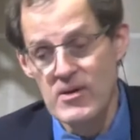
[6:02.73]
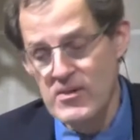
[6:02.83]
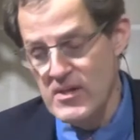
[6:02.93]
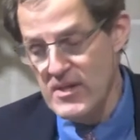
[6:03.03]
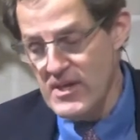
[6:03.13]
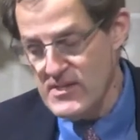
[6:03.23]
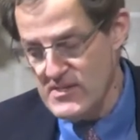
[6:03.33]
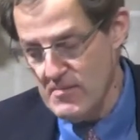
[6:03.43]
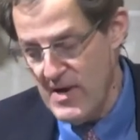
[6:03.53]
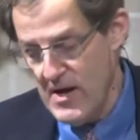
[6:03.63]
the least
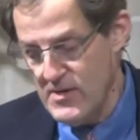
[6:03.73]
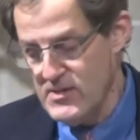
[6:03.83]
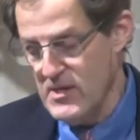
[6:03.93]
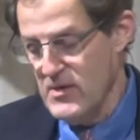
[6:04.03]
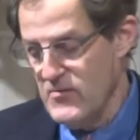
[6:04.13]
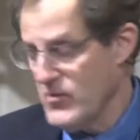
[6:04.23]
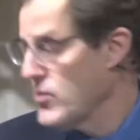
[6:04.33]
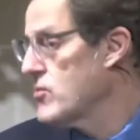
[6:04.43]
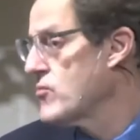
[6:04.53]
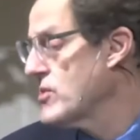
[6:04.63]
about for
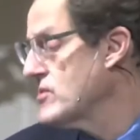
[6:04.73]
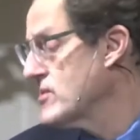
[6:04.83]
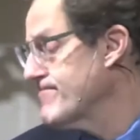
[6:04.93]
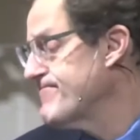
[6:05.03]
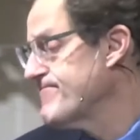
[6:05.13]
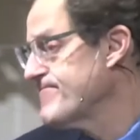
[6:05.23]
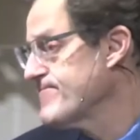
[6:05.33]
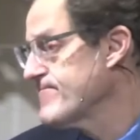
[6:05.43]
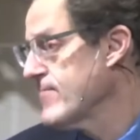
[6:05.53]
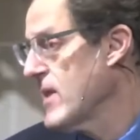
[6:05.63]
good reason.
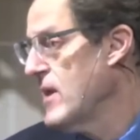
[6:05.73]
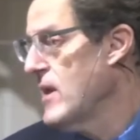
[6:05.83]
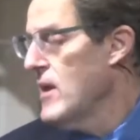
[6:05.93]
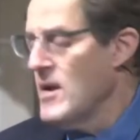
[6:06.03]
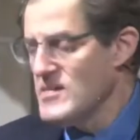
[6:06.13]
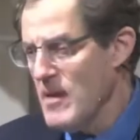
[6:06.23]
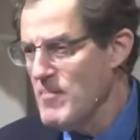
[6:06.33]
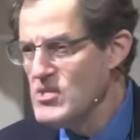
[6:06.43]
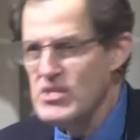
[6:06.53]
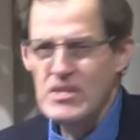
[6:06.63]
As I
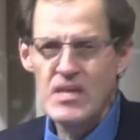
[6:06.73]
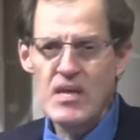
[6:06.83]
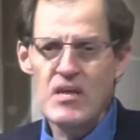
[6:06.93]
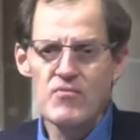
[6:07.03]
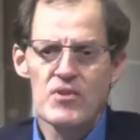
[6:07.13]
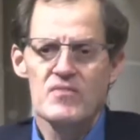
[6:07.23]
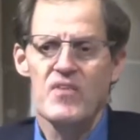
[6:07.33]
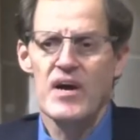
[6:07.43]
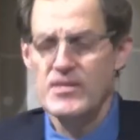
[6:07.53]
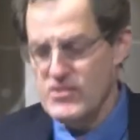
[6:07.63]
mentioned, the evil
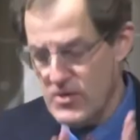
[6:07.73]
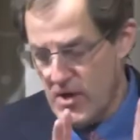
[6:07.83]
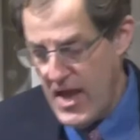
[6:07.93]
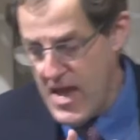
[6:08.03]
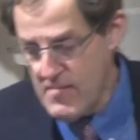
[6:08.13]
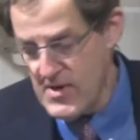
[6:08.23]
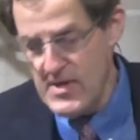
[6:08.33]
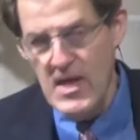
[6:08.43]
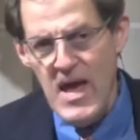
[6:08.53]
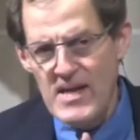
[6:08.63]
advisor,
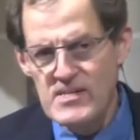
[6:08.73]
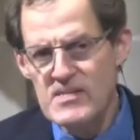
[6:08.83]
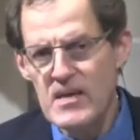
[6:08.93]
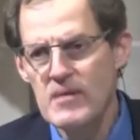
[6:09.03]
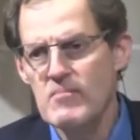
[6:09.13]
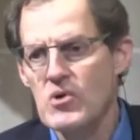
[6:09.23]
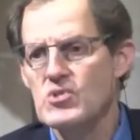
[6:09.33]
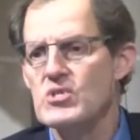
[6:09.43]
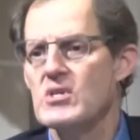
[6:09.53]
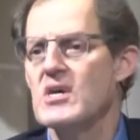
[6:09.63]
Haman, had set in
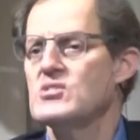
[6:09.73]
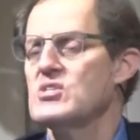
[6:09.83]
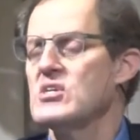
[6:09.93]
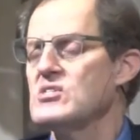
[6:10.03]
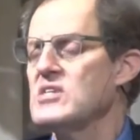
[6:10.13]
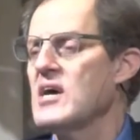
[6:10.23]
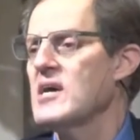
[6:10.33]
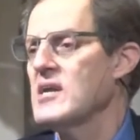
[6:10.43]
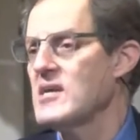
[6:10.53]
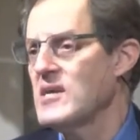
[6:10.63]
motion a genocide
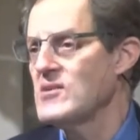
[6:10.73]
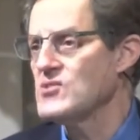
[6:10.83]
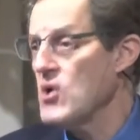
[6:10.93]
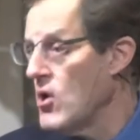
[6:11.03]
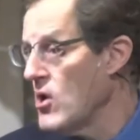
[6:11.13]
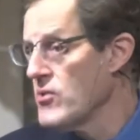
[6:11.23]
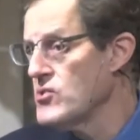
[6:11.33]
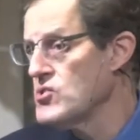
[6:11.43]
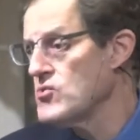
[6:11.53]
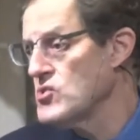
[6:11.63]
against all the
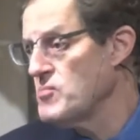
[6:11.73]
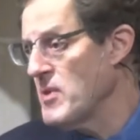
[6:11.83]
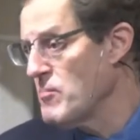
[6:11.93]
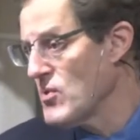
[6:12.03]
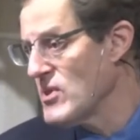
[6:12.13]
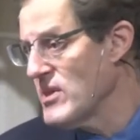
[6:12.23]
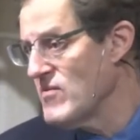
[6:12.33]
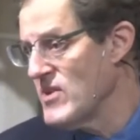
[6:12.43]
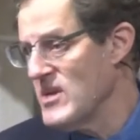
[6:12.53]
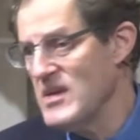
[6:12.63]
Jewish people
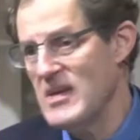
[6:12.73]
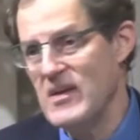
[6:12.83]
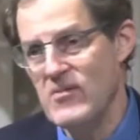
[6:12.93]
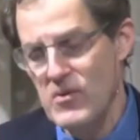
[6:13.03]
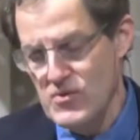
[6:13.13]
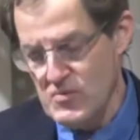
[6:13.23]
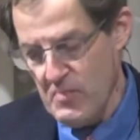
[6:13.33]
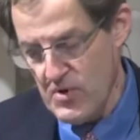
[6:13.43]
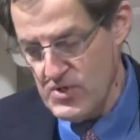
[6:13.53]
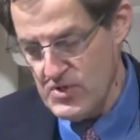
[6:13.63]
living in those
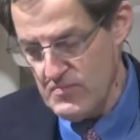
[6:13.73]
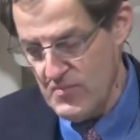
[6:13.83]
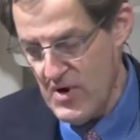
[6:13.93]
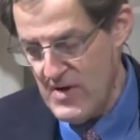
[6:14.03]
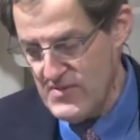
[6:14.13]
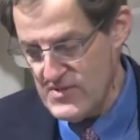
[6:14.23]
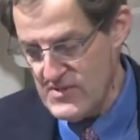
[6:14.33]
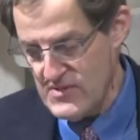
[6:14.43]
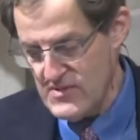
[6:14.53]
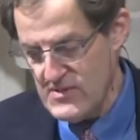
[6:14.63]
Persian
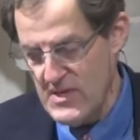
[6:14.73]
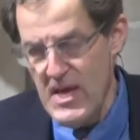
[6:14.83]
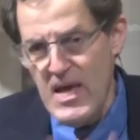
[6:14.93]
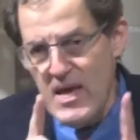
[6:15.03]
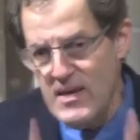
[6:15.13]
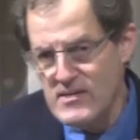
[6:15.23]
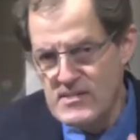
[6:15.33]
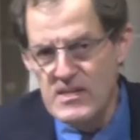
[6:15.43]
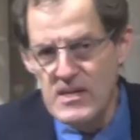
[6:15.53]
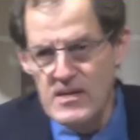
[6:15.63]
provinces.
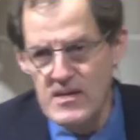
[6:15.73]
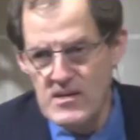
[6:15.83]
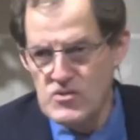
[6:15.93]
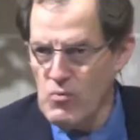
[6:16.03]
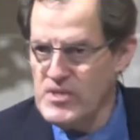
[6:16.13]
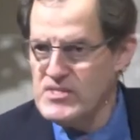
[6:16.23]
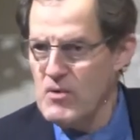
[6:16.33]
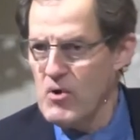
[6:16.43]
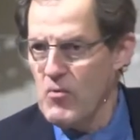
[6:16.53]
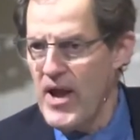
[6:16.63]
His edicts, once they
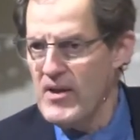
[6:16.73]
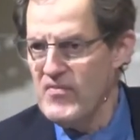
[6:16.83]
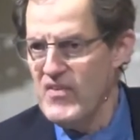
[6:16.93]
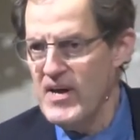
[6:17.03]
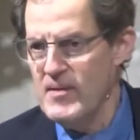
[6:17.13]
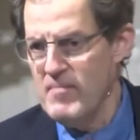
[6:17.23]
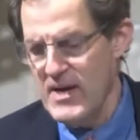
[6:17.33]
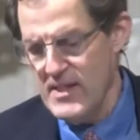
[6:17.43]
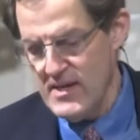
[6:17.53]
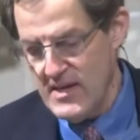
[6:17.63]
were ratified by
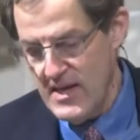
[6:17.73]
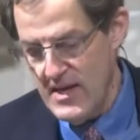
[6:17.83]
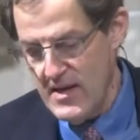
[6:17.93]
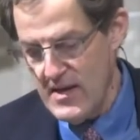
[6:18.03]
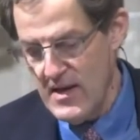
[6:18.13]
the king,